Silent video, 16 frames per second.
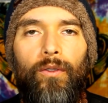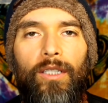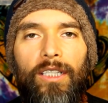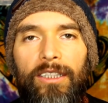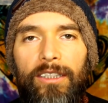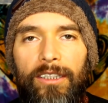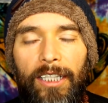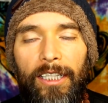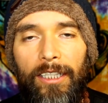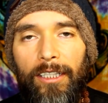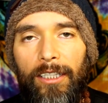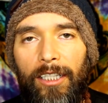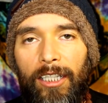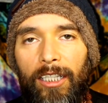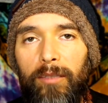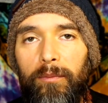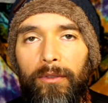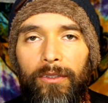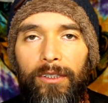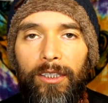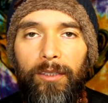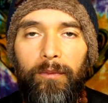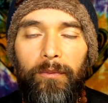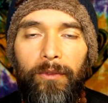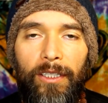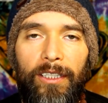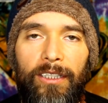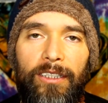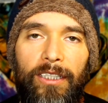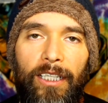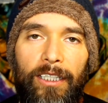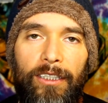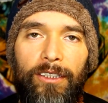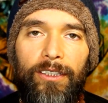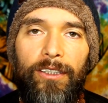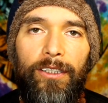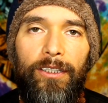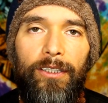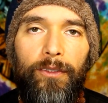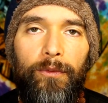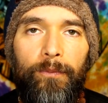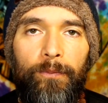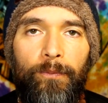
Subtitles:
Let's take a couple deep breaths actually.